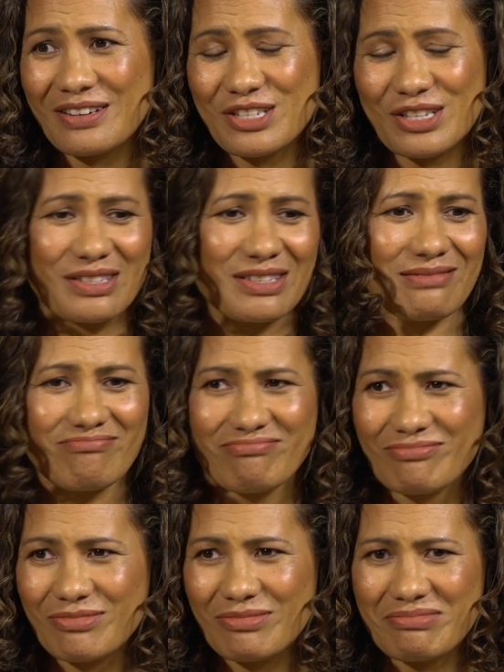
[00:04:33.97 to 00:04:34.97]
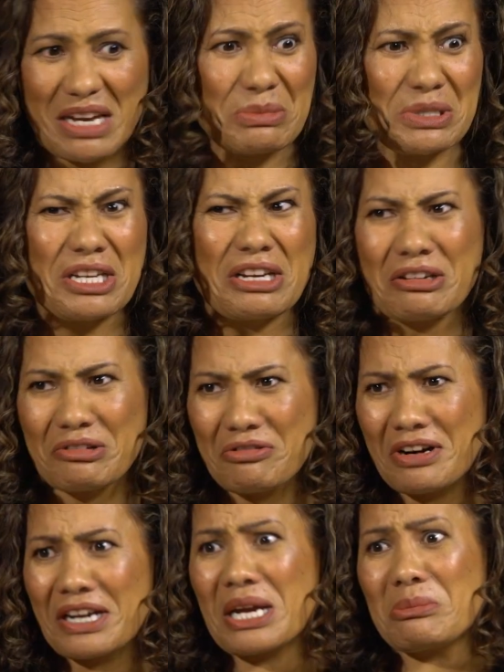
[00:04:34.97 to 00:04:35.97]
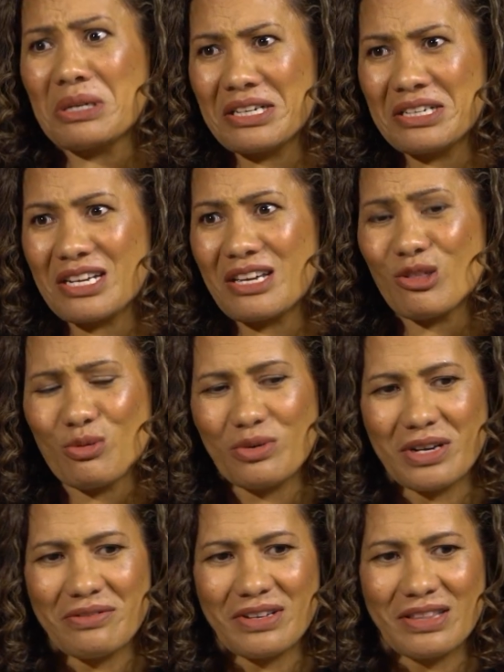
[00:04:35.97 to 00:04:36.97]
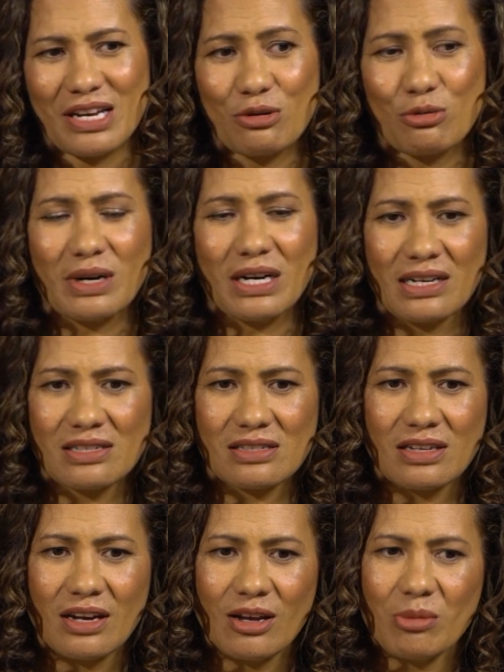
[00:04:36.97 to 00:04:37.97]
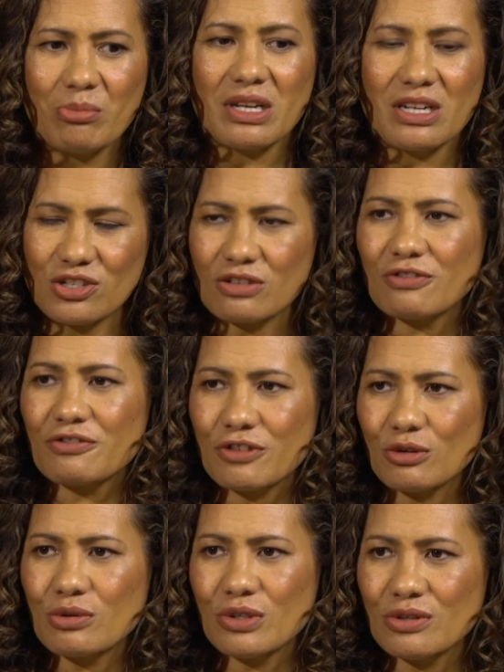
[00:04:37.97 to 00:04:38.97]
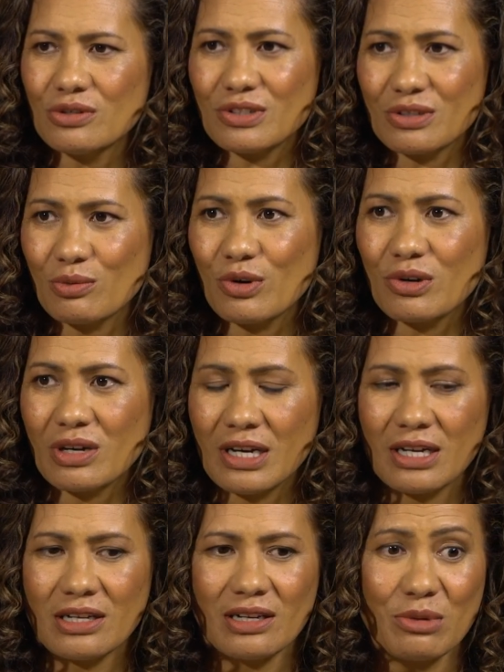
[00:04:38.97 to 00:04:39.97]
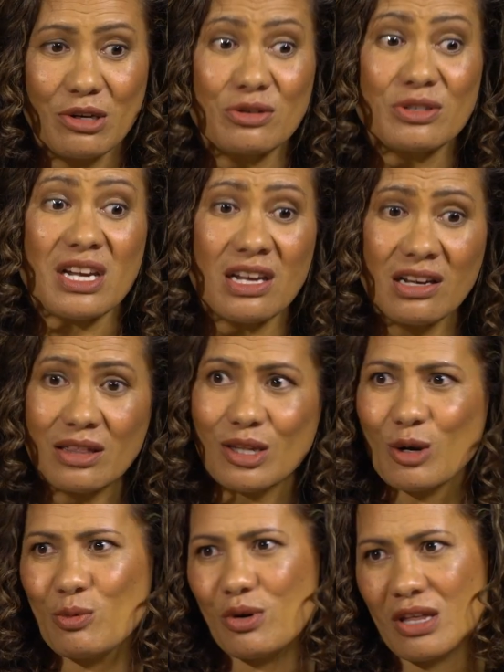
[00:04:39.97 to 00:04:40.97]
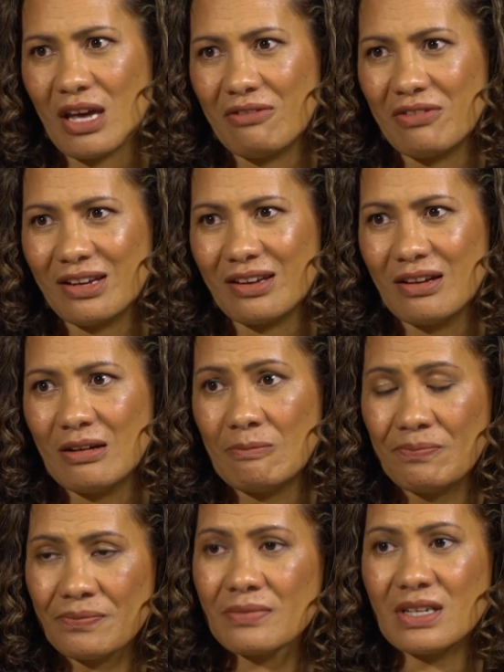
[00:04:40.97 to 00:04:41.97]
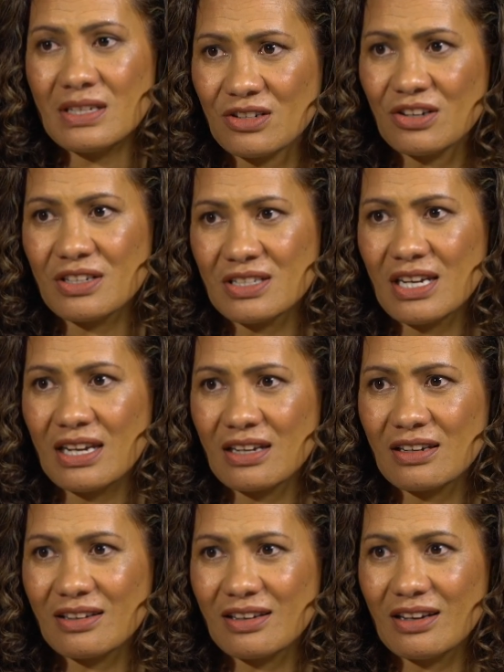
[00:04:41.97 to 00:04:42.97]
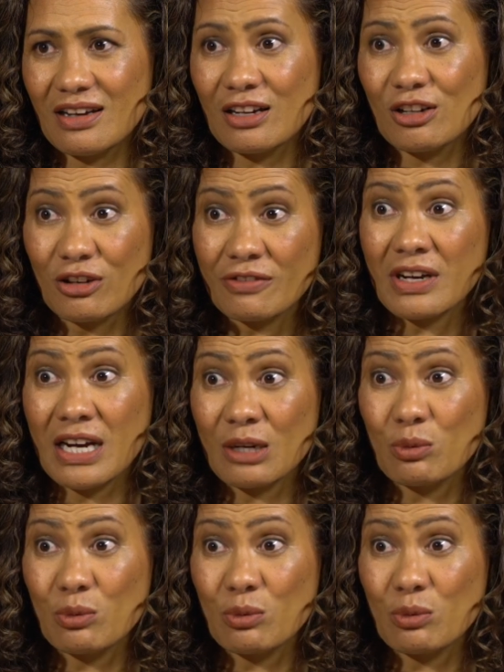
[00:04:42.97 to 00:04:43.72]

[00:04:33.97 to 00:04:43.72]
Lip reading: just came second, or I came 19th, or whatever. That'll pass. But it should fuel you to work harder, because anything worth having is going to take a lot of hard